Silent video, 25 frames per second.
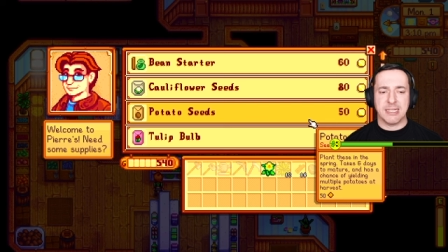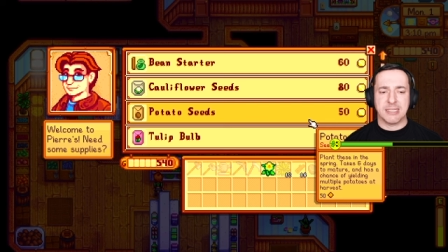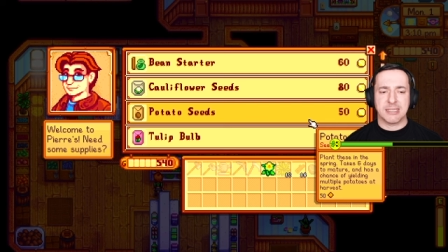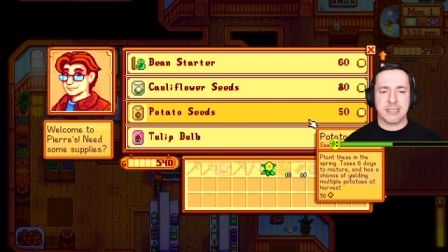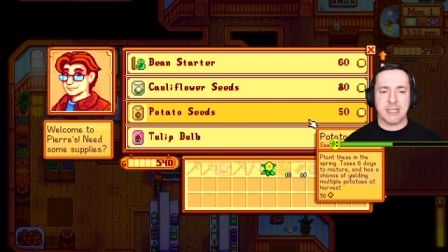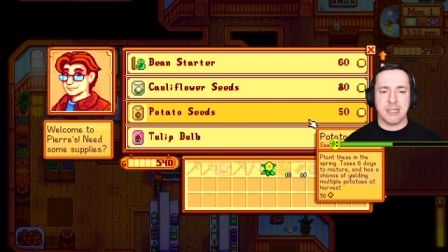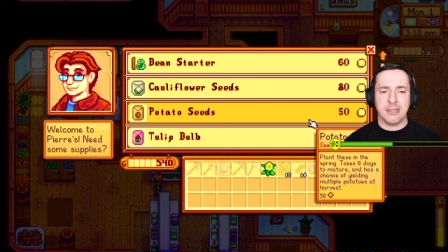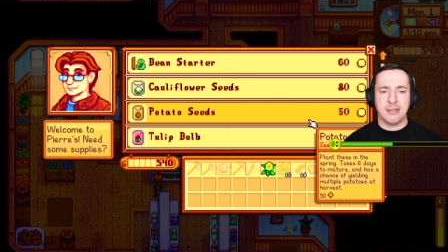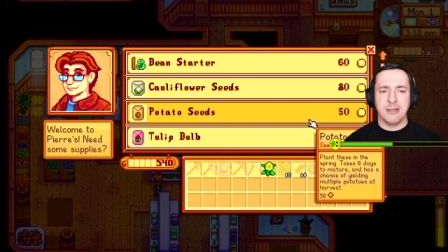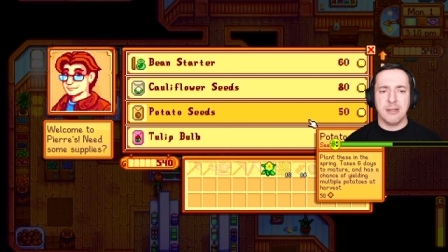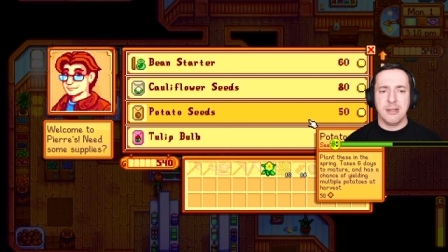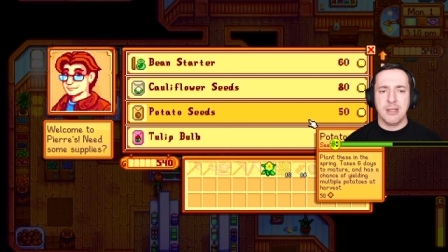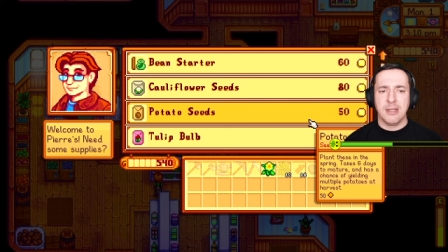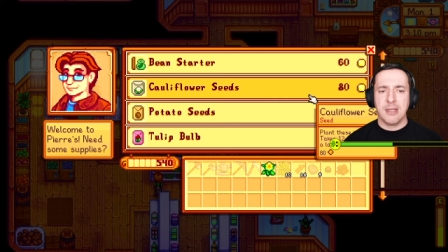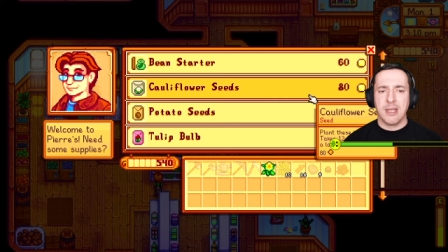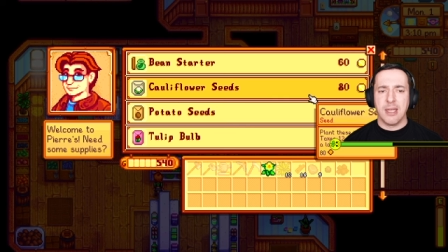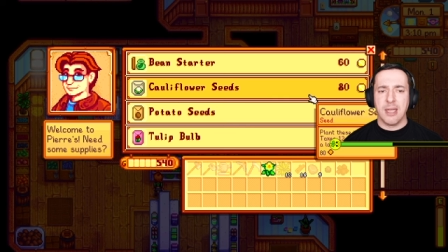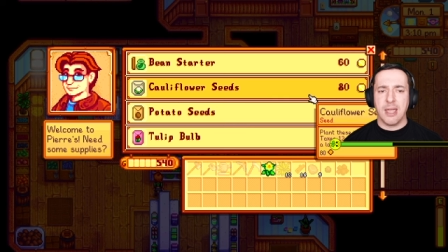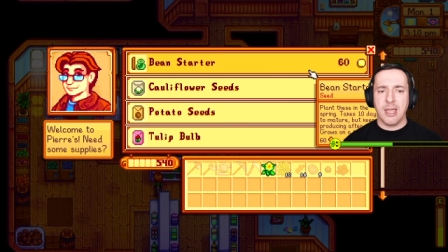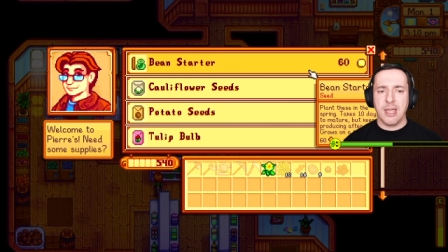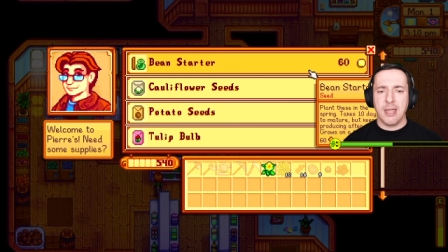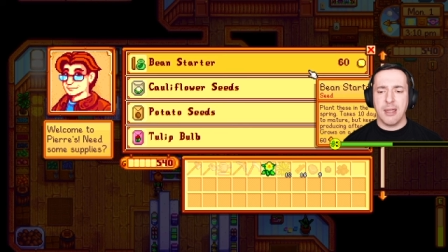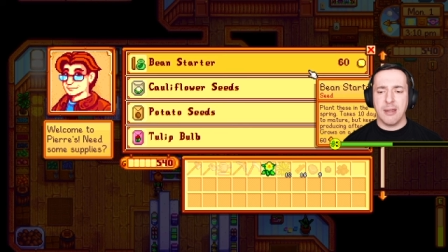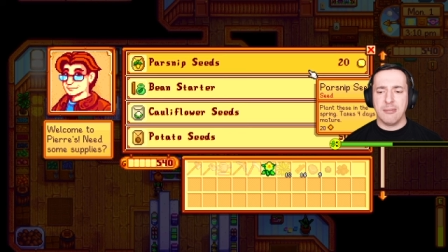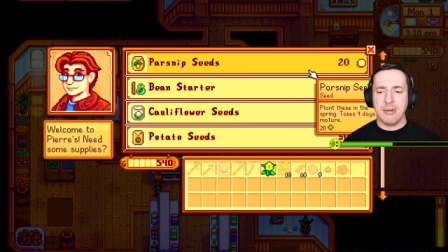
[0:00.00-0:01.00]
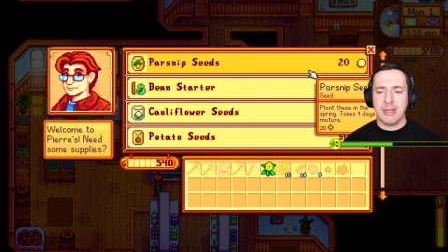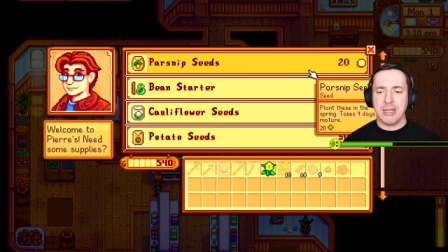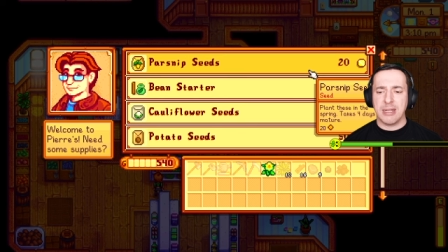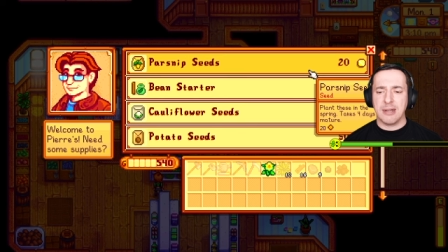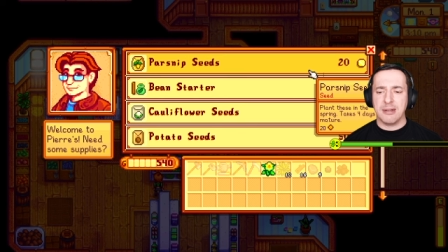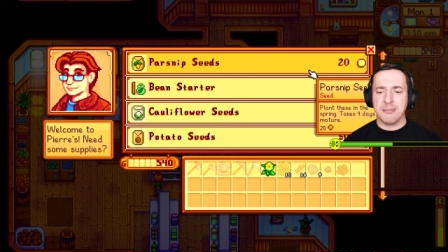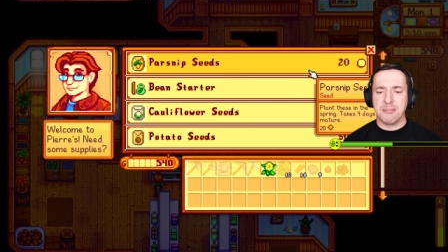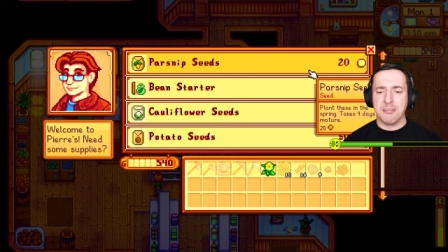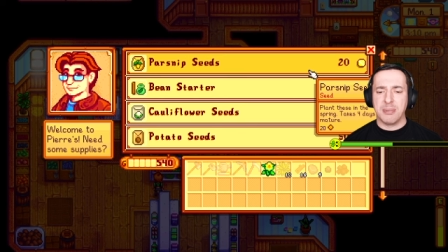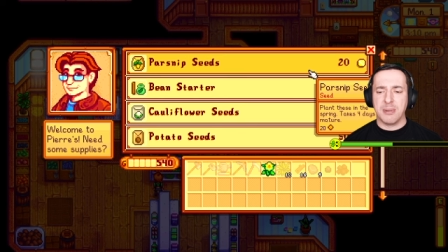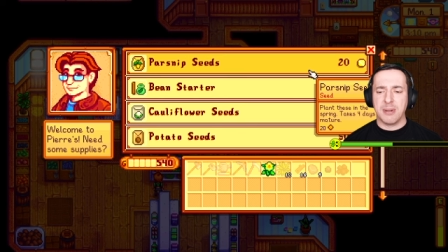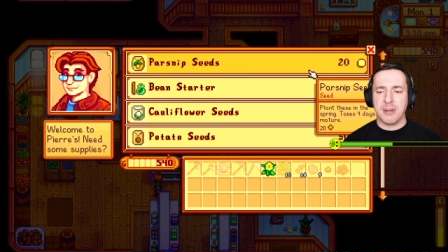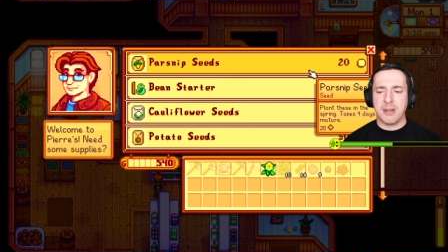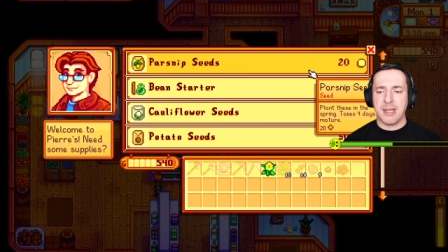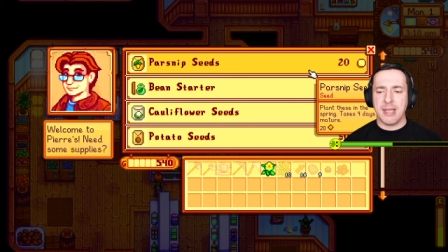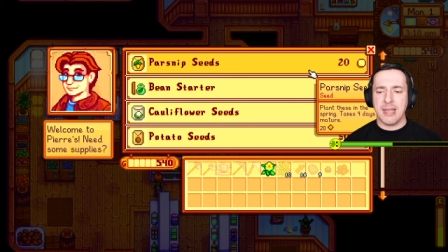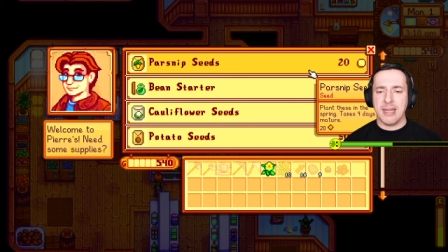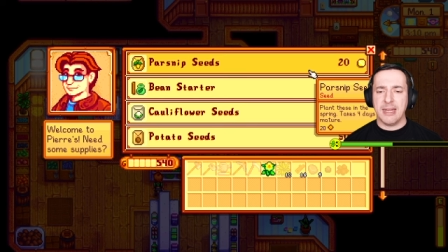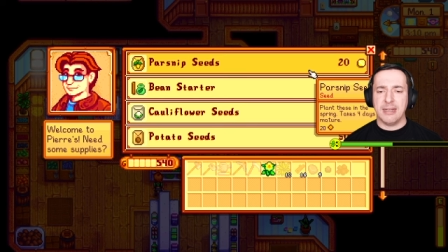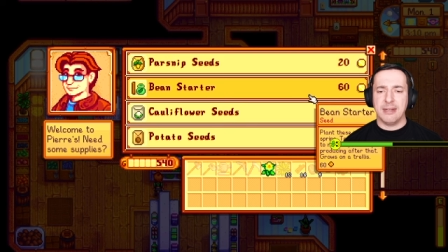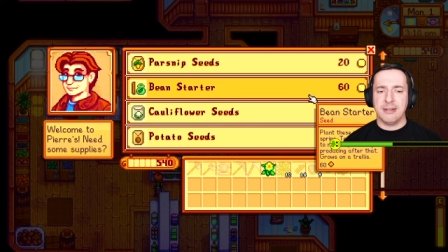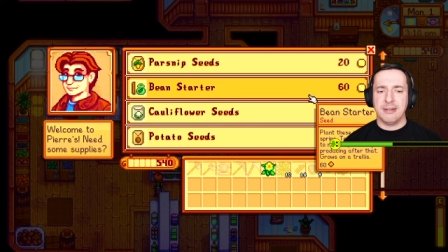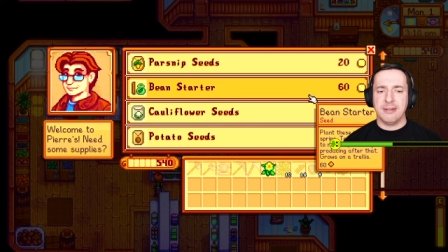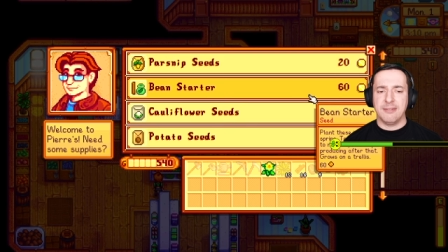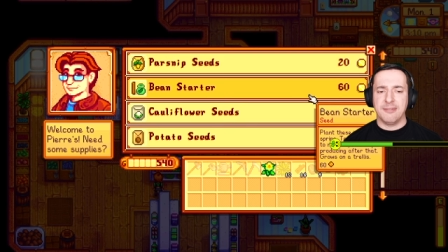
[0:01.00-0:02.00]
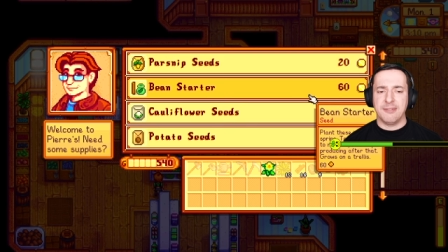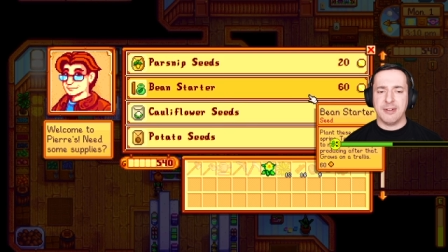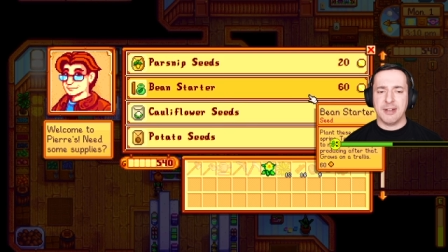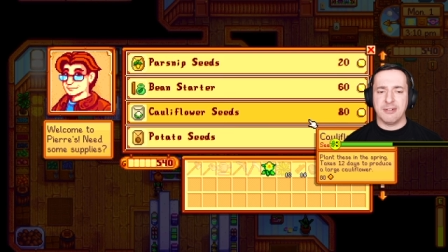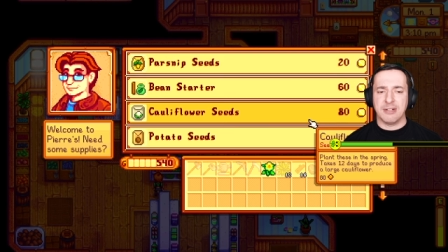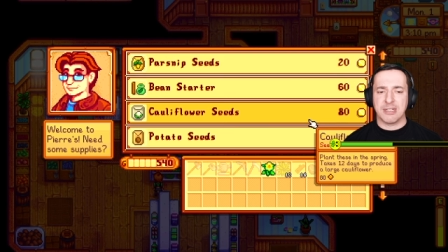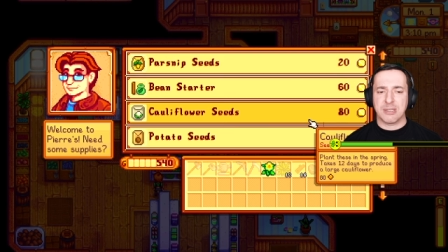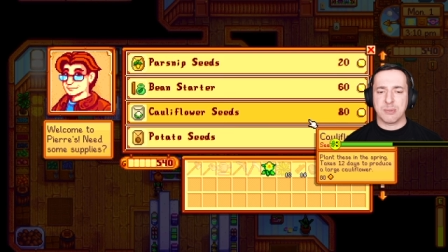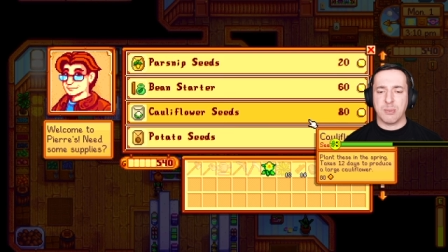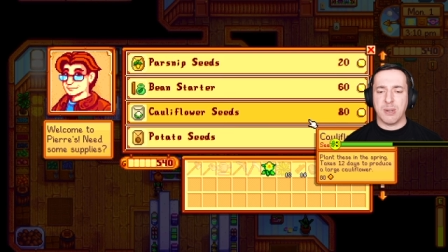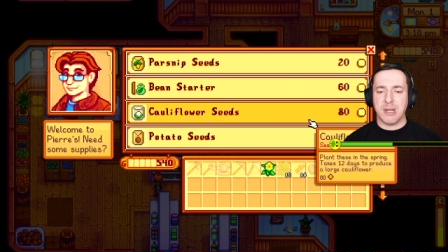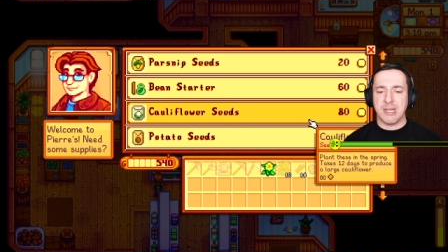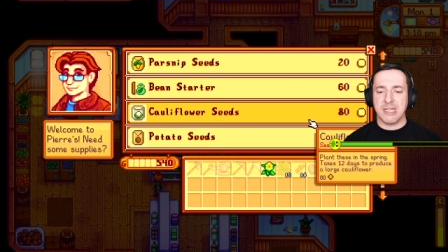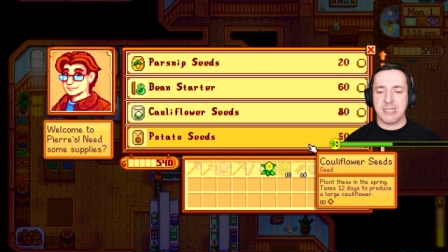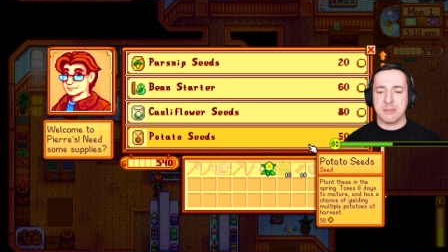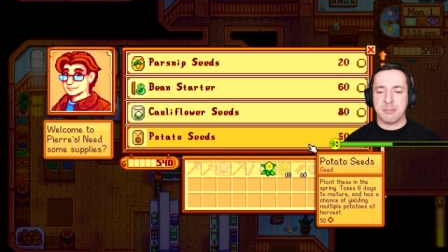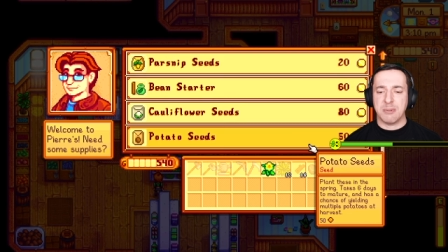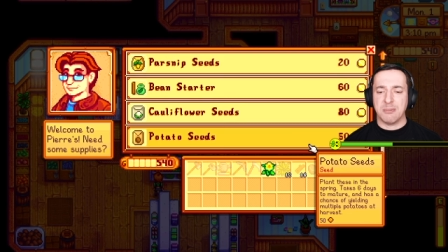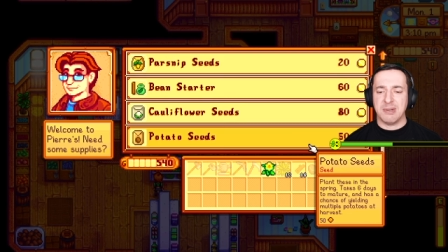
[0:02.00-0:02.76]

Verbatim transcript: So uh, we could buy various ones,